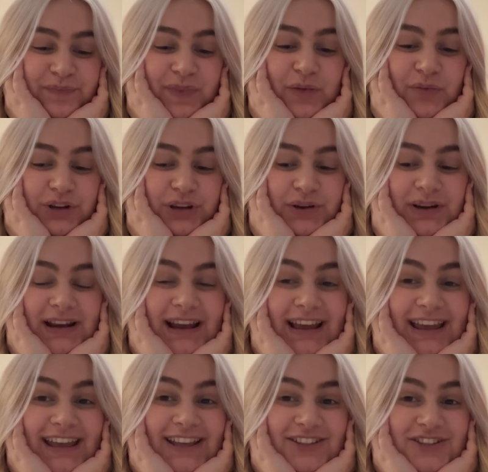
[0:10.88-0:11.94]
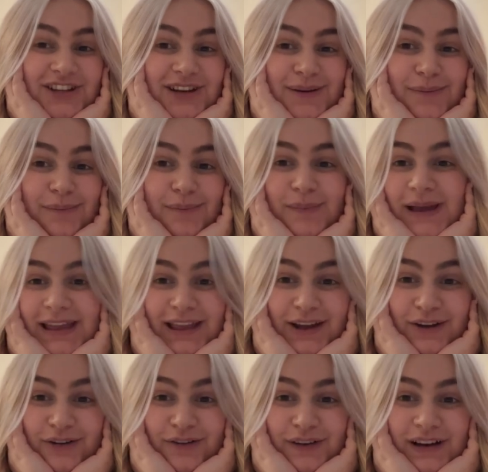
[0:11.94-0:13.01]
We're doing a kitchen
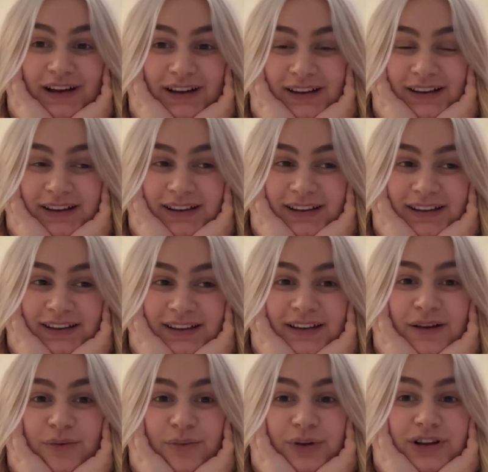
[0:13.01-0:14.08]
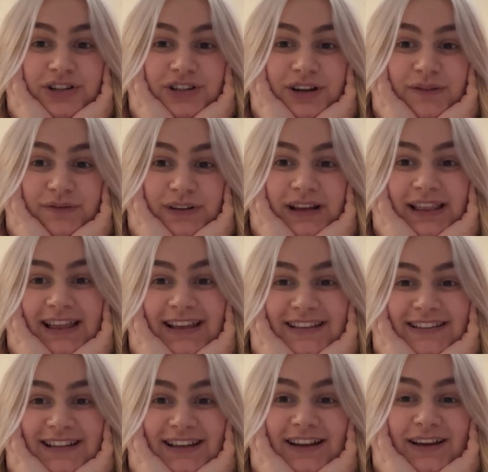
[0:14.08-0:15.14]
makeover, which I'm really
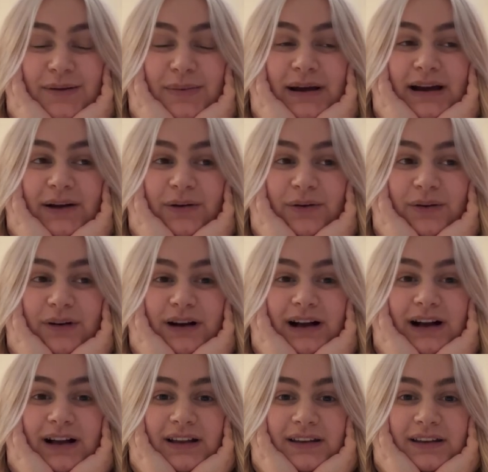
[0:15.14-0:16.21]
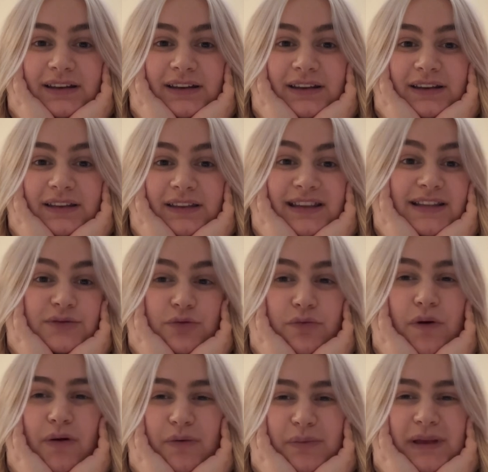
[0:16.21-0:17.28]
excited about, and this will
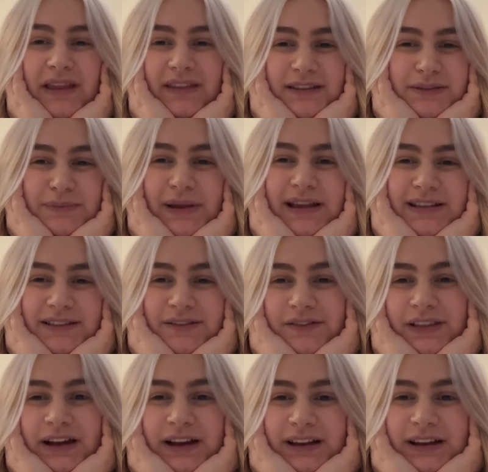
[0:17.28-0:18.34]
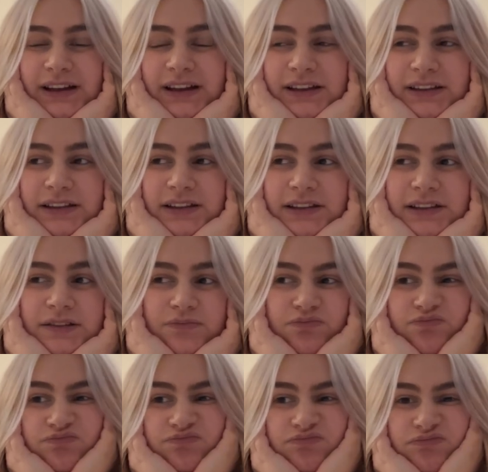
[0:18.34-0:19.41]
probably be in the space of like
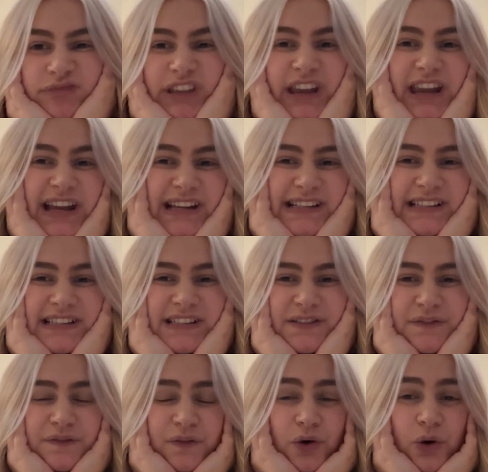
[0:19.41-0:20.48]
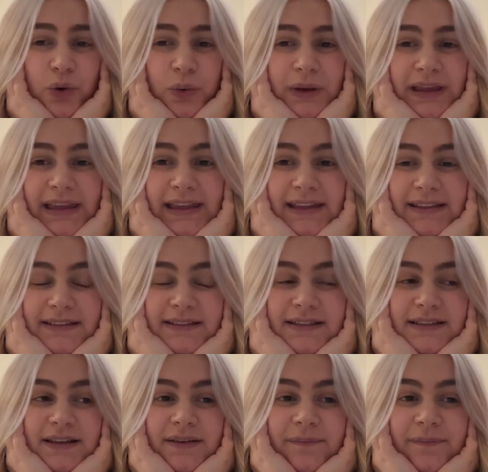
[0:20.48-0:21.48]
the next 4 weeks,